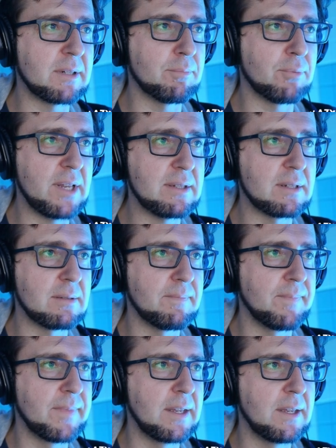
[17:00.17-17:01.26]
pressed.
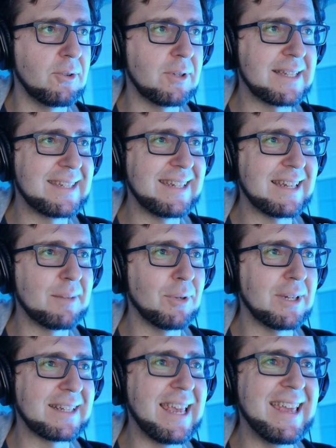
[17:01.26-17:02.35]
You can see that the
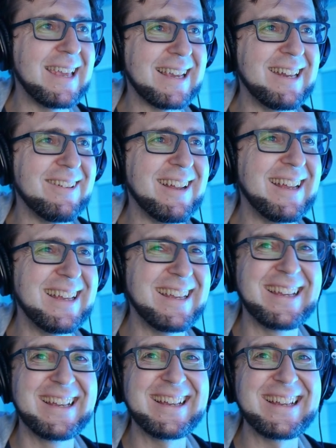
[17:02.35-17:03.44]
bullet kind of
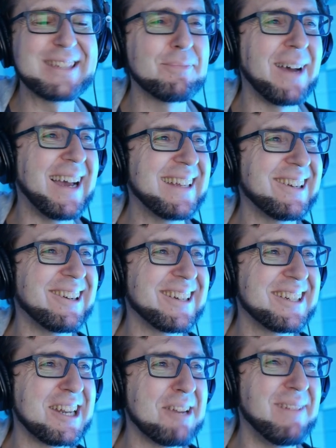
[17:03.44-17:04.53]
is behind our
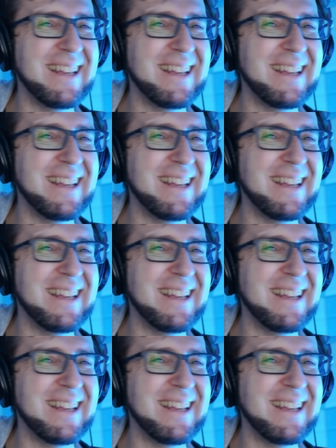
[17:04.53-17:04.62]
ship.